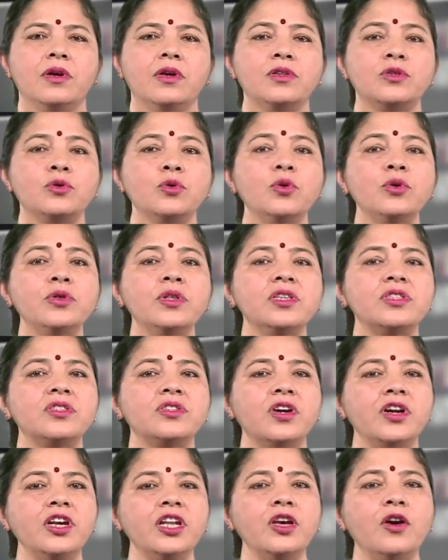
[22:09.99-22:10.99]
So, the
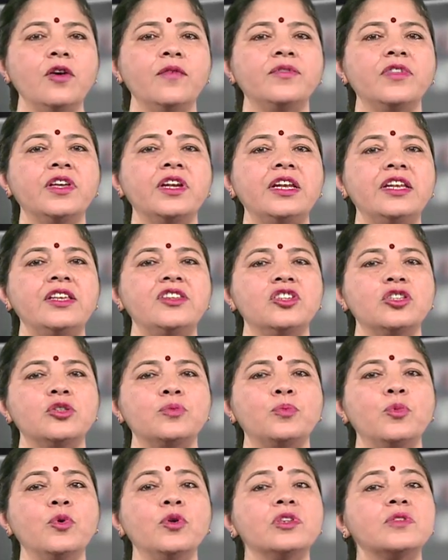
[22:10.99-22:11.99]
study of the religious
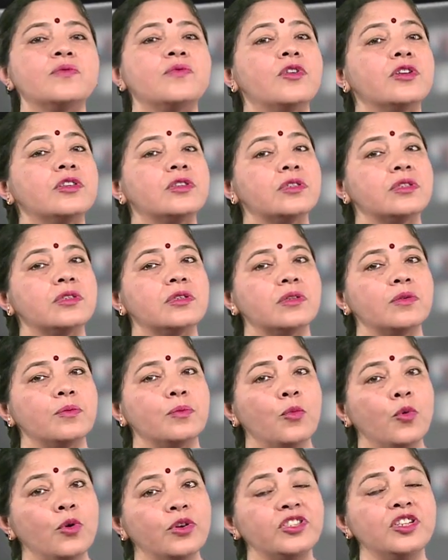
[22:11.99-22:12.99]
books was
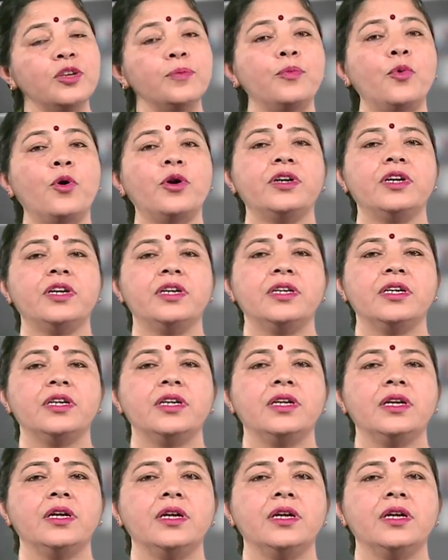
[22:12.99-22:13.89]
most important.